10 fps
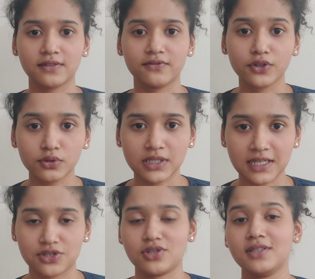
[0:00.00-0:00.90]
fuel
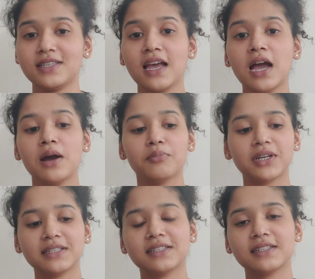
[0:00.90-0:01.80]
stations, but
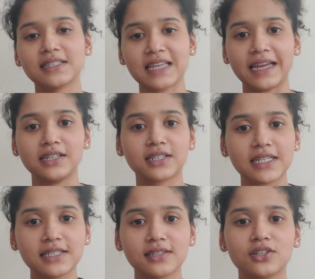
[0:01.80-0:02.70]
it's a design
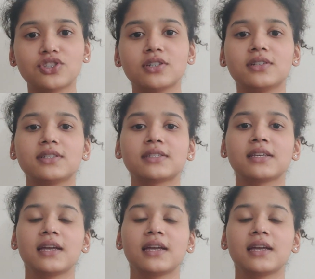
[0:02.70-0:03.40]
researcher's